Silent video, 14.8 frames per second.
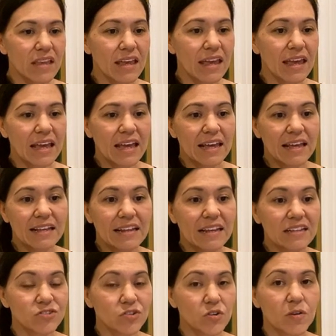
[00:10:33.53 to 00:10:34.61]
and
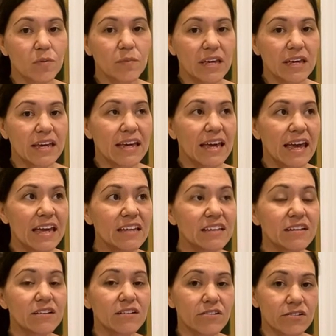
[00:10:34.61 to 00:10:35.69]
it took me eight
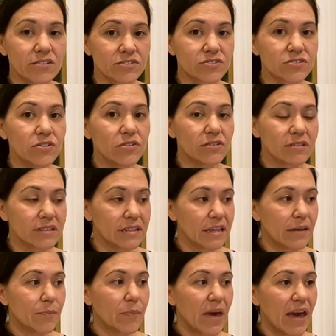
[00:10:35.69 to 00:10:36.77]
years to
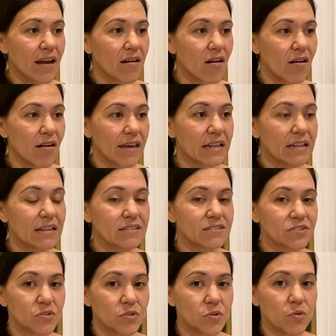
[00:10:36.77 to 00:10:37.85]
get back
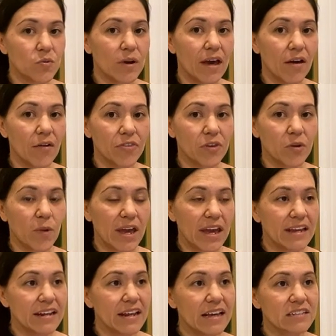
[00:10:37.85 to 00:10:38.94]
into a healthy
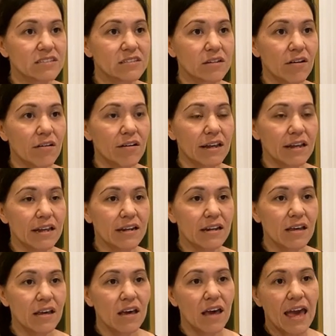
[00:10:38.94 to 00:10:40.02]
weight. I started
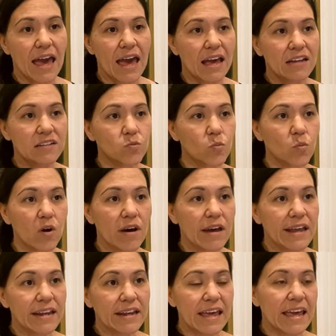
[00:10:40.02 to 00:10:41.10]
at
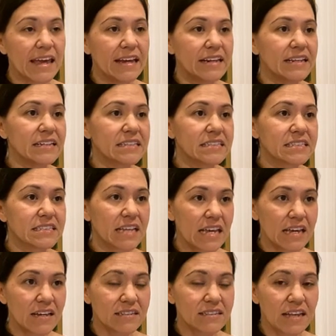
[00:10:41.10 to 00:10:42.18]

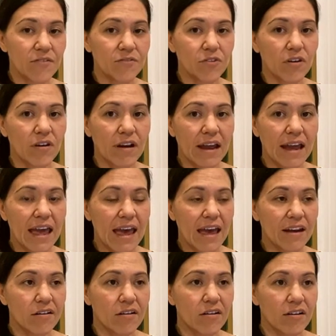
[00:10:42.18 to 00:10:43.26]
186 after I
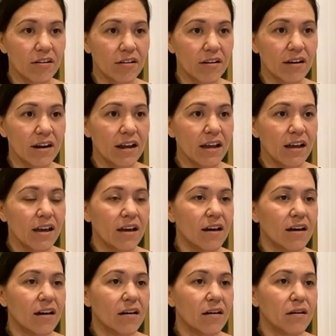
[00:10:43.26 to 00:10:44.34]
had her,
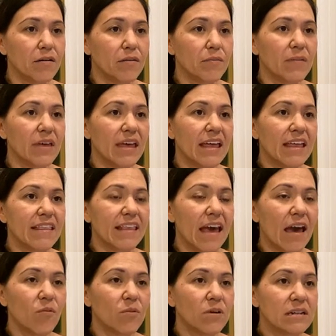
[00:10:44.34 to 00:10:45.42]
um, and
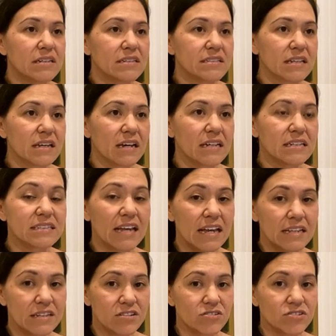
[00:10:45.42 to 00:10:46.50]
that was uh,
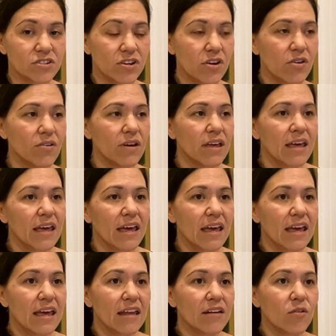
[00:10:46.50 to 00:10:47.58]
10 years ago.
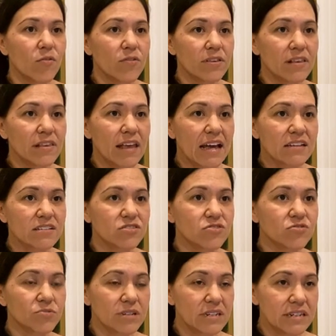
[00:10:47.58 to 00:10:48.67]
And over the last
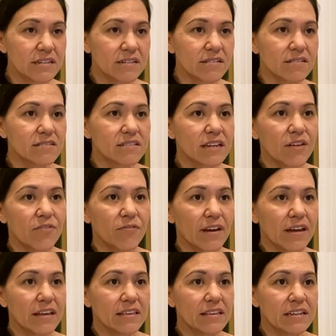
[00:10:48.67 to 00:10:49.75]
three years, I
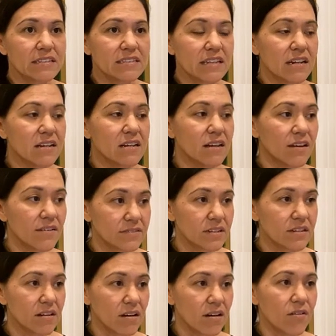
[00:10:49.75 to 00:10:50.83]
finally said enough's
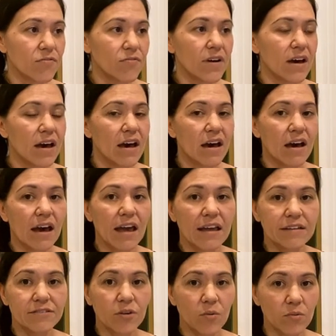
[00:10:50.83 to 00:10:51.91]
enough
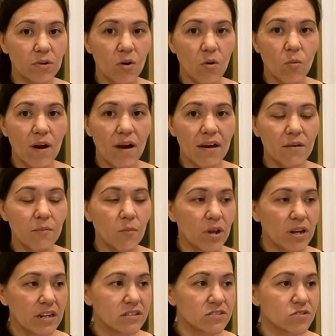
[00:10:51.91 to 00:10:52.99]
I don't know why I'm
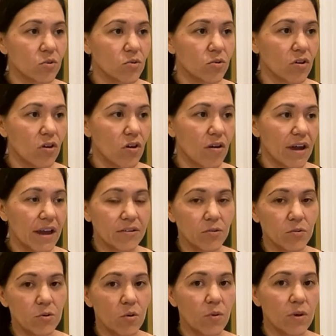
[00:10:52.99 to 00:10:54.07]
waiting so long. I
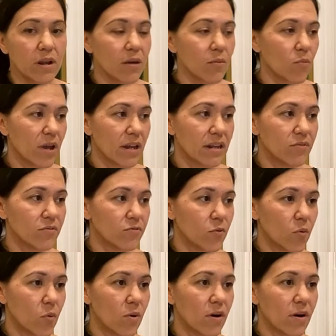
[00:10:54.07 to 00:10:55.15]
don't know what I'm waiting
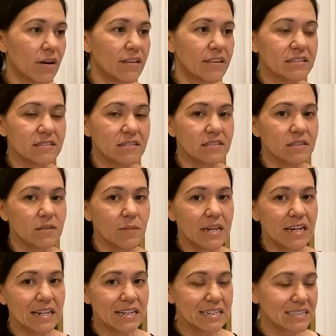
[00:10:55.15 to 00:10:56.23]
for. This doesn't make
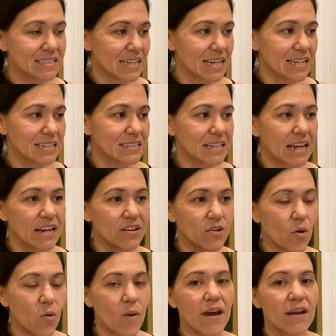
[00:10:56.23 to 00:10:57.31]
any sense. I
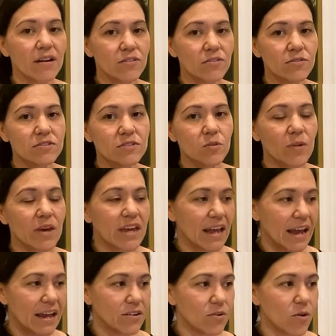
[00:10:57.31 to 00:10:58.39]
know how to lose the weight.
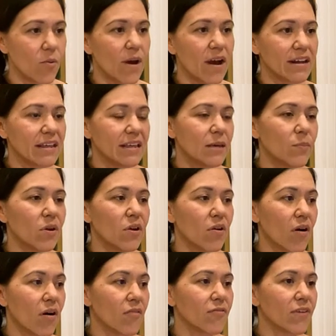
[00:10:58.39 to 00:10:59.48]
I know how to keep it
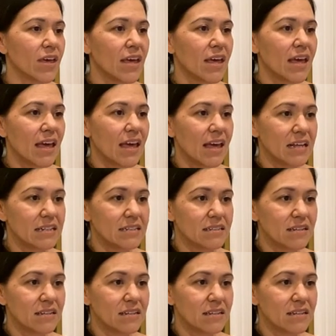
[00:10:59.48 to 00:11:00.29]
off. And